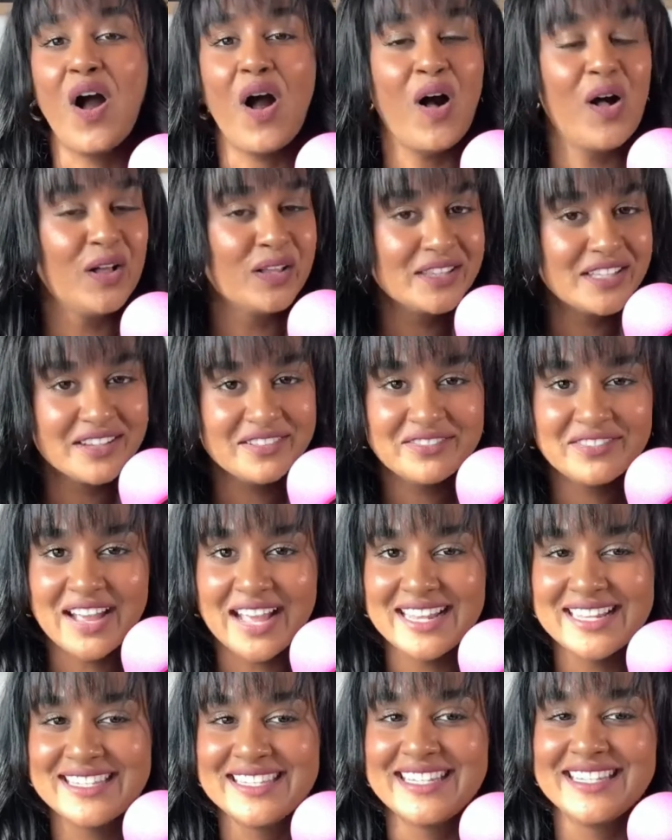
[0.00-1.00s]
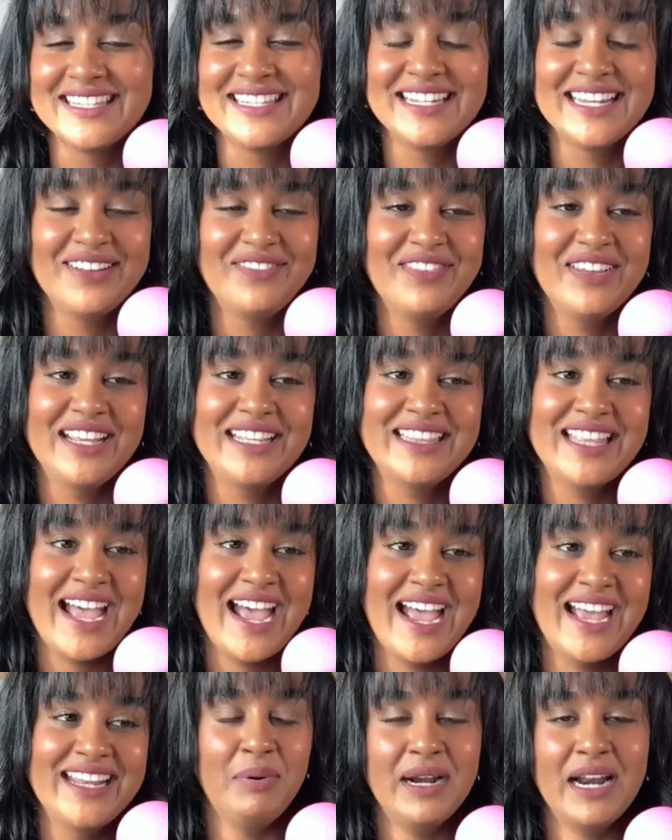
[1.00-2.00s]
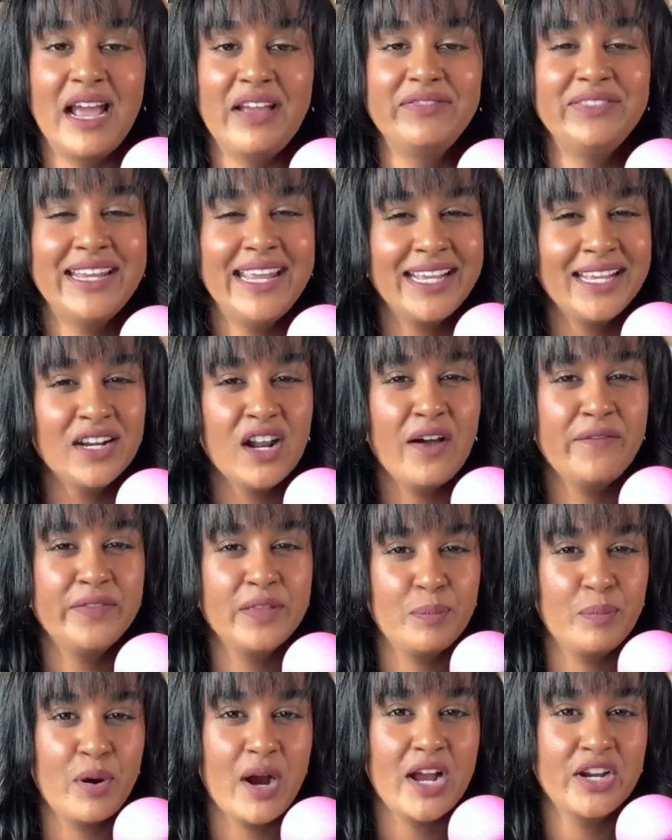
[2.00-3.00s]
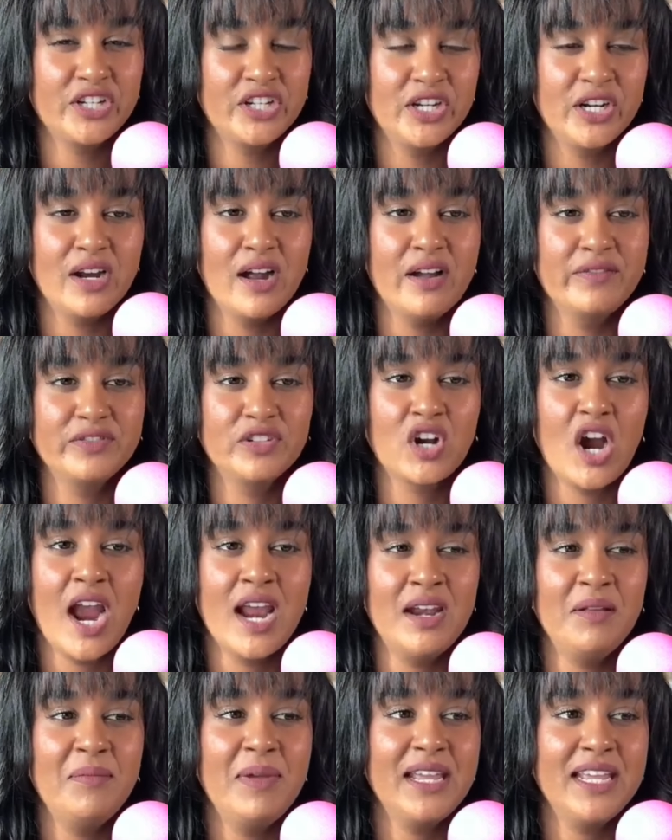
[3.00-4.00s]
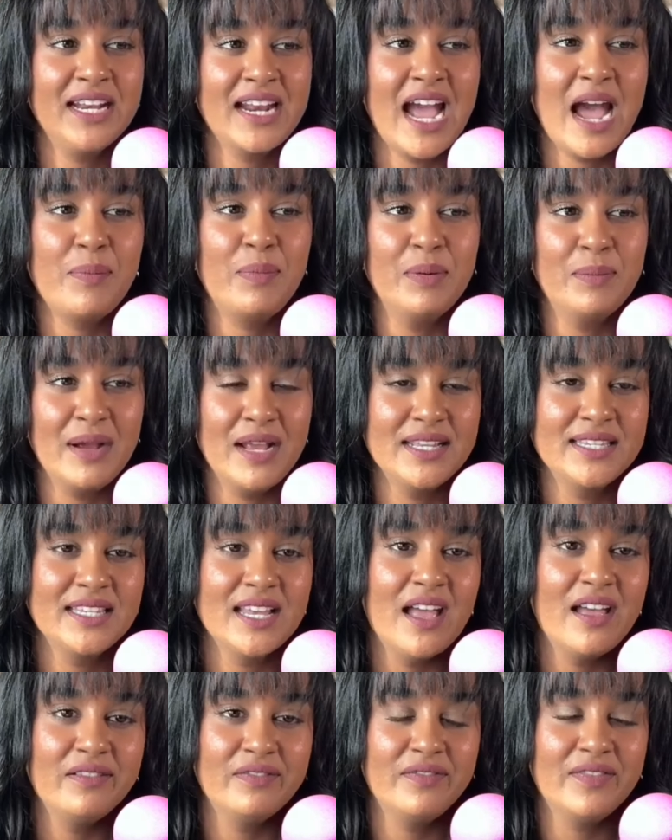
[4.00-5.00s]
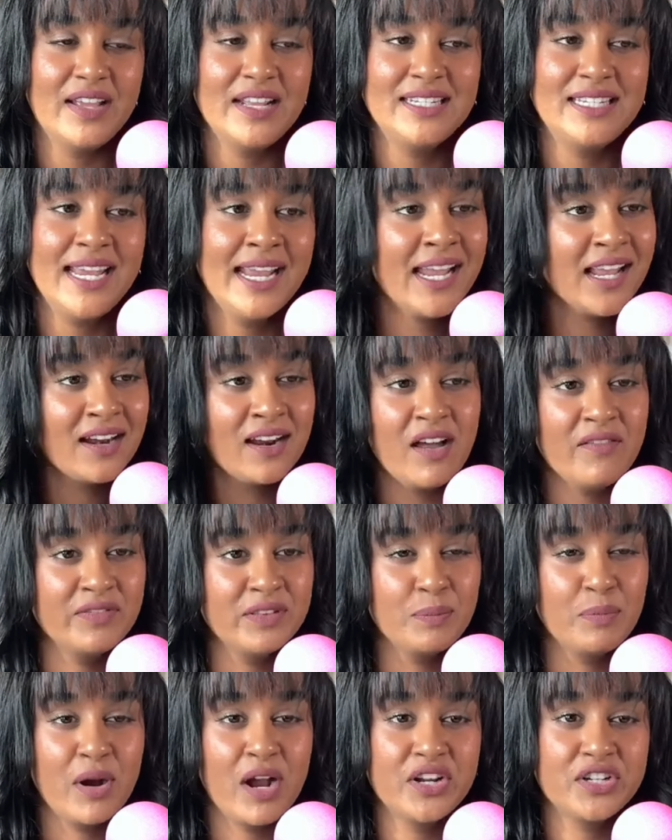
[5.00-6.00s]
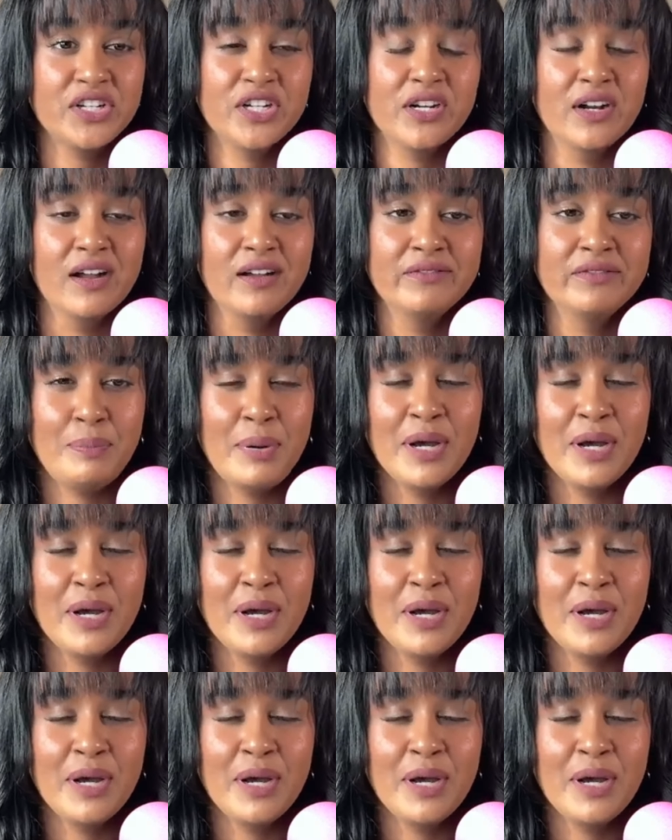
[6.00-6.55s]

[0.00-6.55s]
all the events and stuff like that. But I've taken off the pressure of trying to make it happen myself and taken off the pressure of